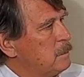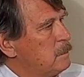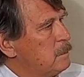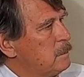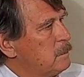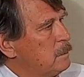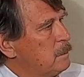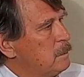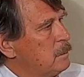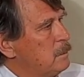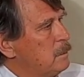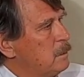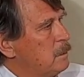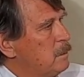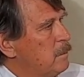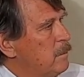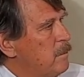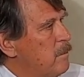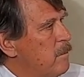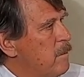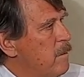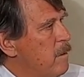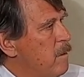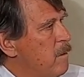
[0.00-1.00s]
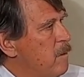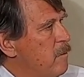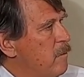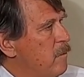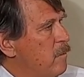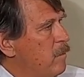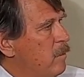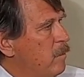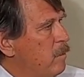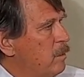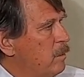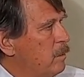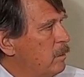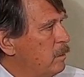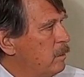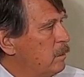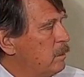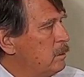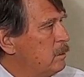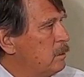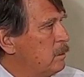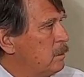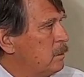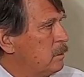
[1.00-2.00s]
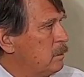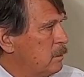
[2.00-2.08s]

(not speaking)